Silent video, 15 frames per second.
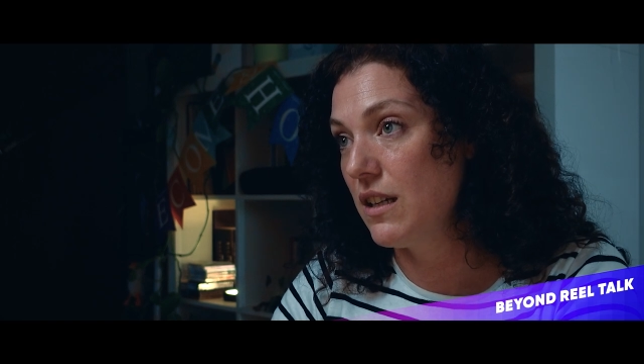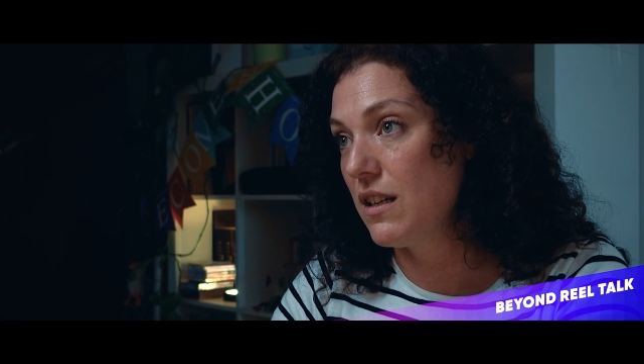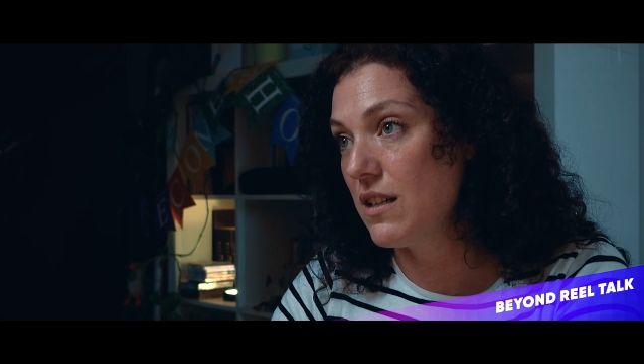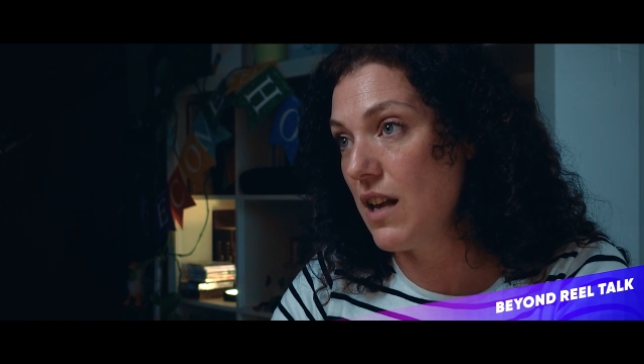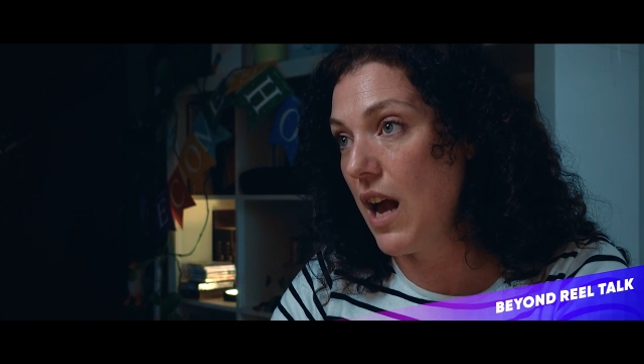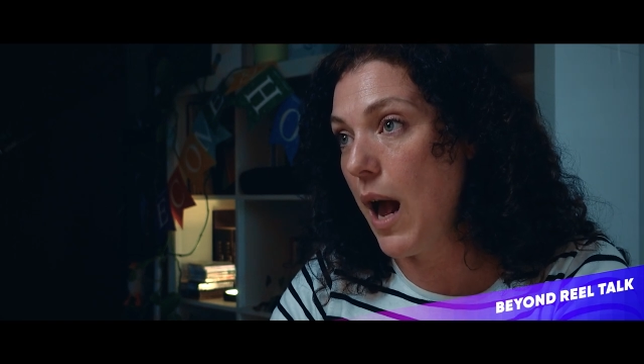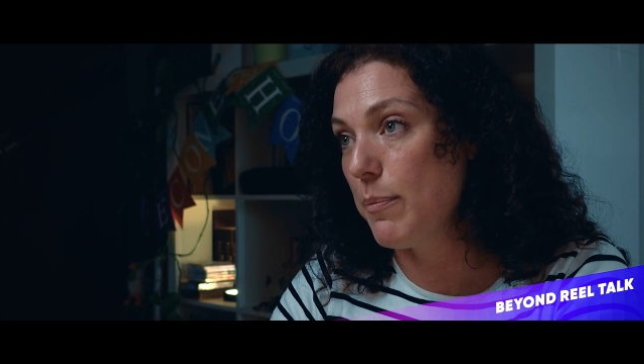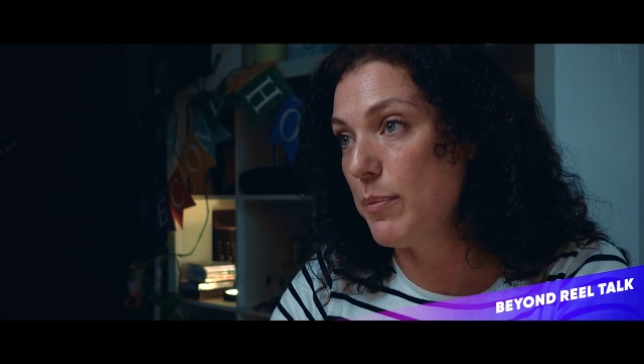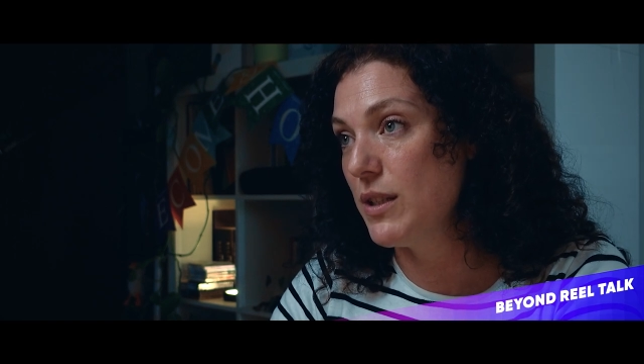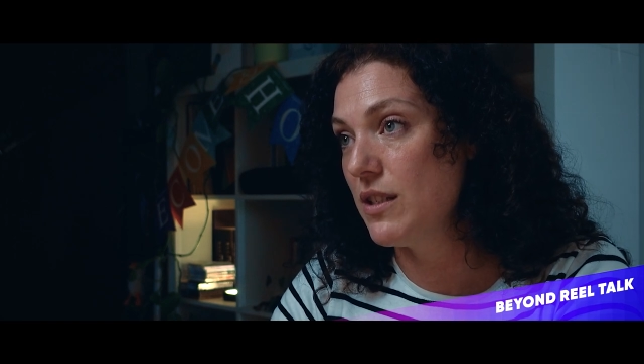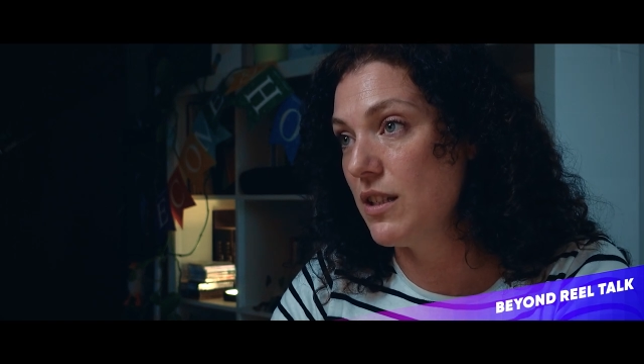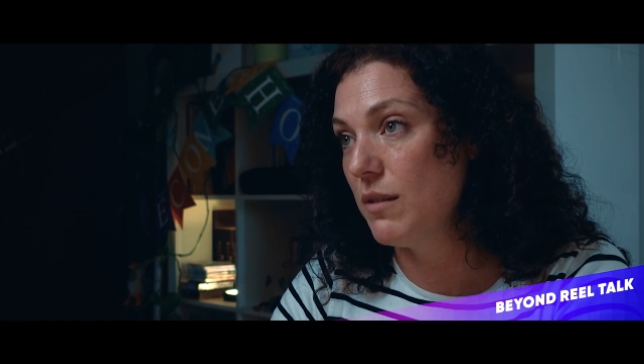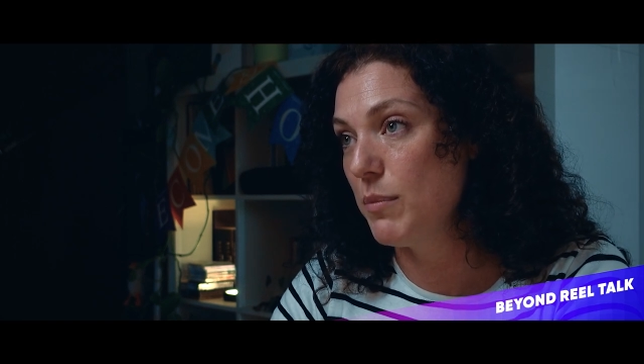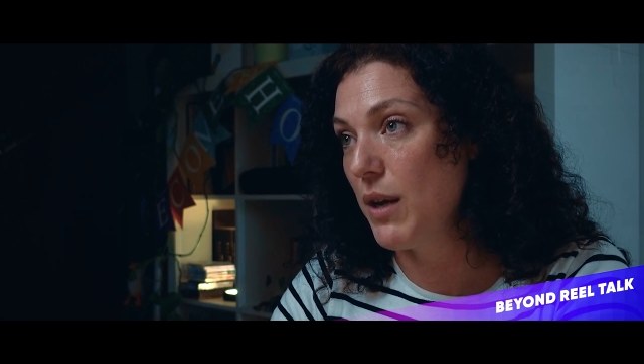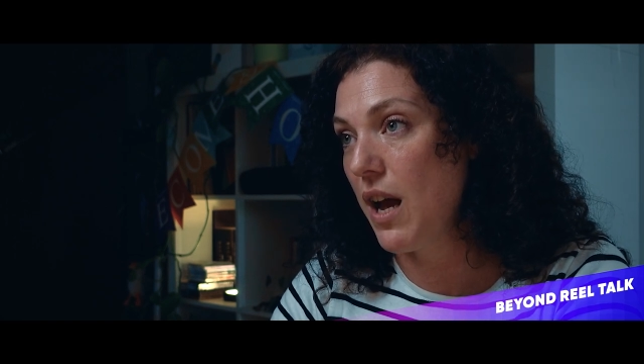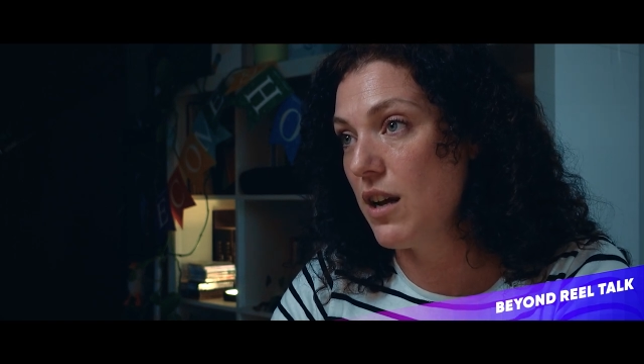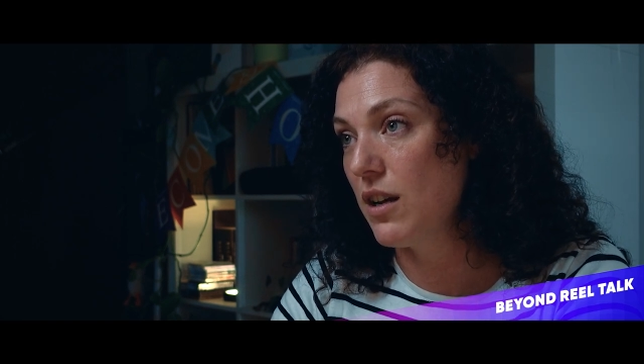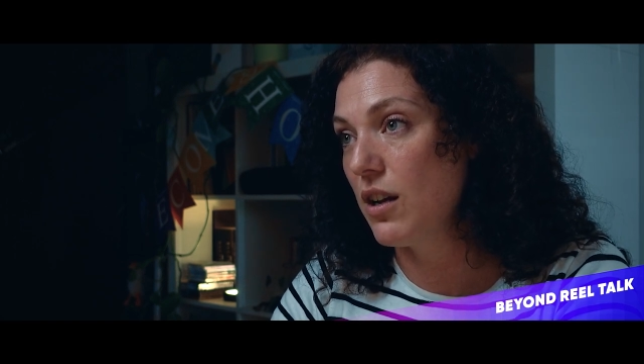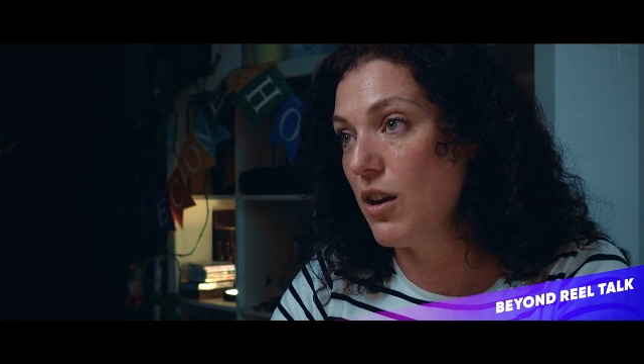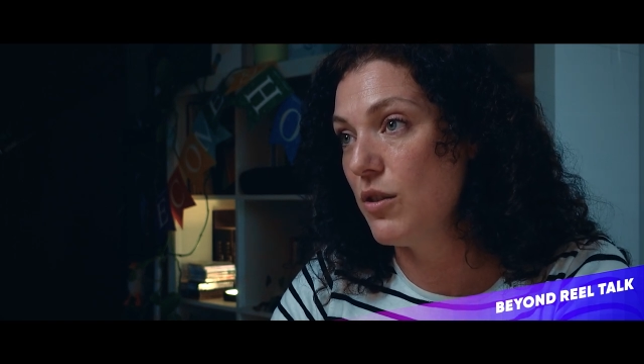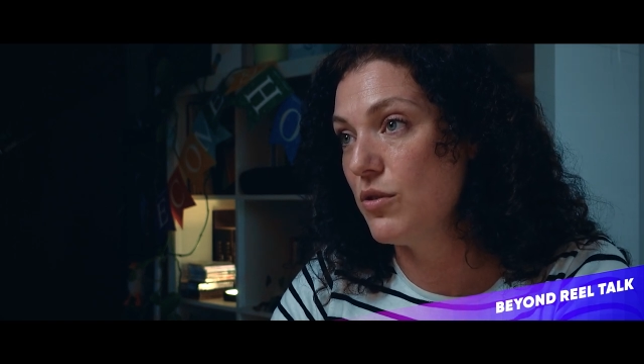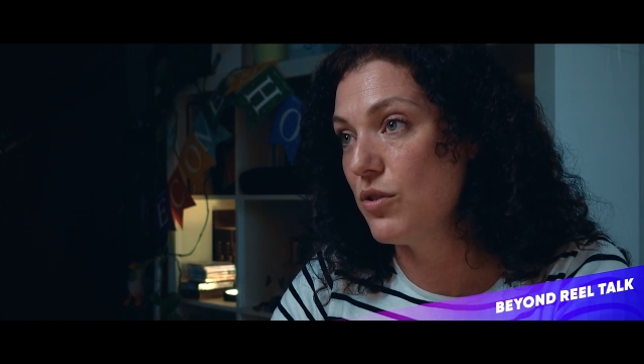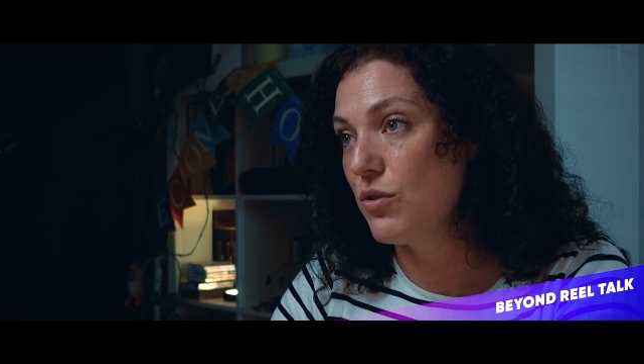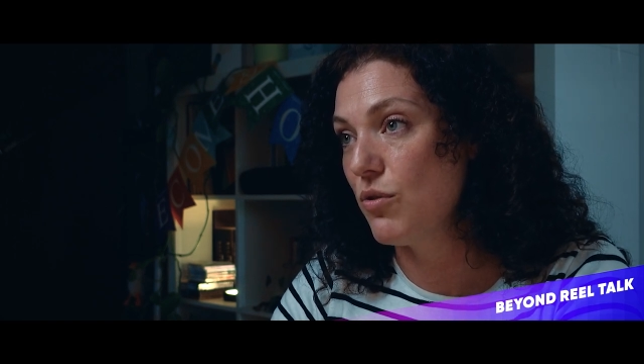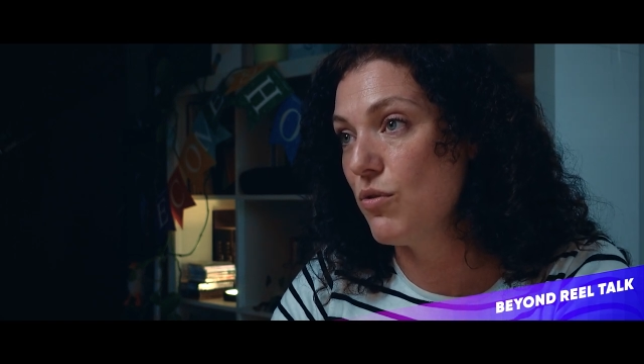because it happens behind closed